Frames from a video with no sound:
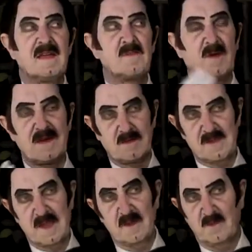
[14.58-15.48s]
his more
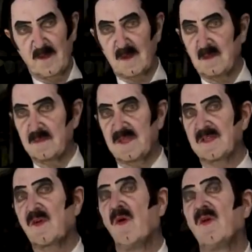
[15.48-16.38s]
interesting films.
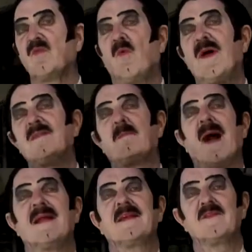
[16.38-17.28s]
It's called One
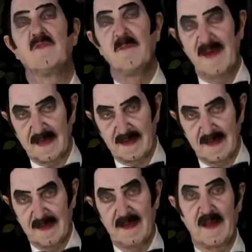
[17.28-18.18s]
Body Too Many.
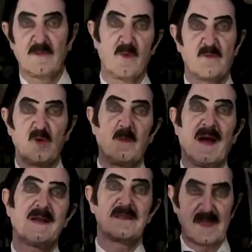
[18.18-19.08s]
And if you have two
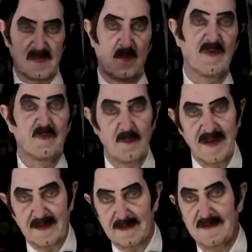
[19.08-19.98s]
bodies, that's one too
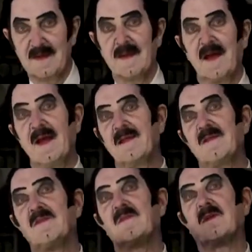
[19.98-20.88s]
many.
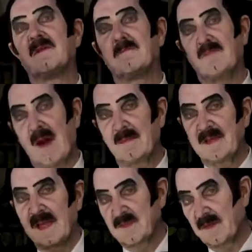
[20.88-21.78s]
And you can
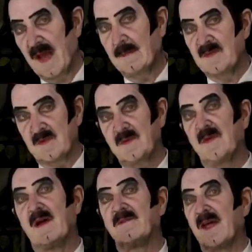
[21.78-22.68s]
probably guess what happens when
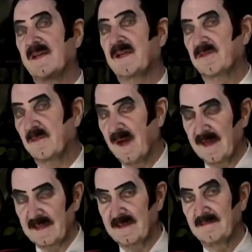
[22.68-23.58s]
you have that extra
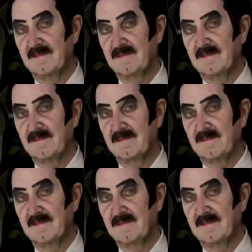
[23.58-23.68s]
body.